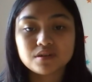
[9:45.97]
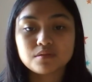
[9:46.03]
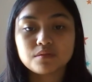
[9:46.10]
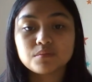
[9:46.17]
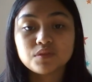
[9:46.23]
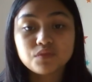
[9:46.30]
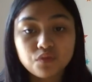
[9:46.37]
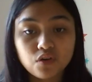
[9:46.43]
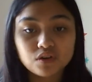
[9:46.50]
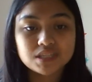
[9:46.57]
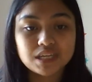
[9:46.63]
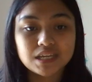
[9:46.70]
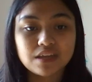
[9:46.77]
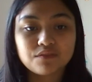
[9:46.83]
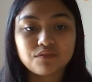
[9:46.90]
before
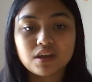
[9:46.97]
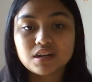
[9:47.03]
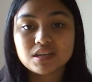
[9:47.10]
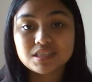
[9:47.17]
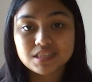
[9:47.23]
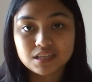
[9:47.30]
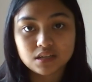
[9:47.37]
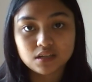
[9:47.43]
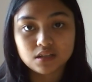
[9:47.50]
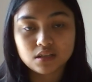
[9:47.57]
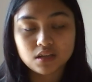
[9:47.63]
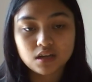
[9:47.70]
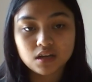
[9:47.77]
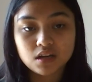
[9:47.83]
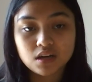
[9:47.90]
seeking financial
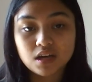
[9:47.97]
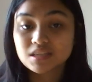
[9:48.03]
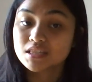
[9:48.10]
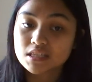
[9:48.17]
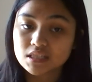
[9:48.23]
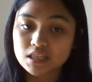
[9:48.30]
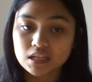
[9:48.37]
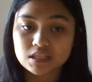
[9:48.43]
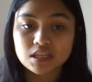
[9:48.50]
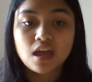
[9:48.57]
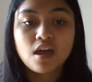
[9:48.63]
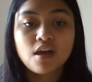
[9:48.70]
assistance.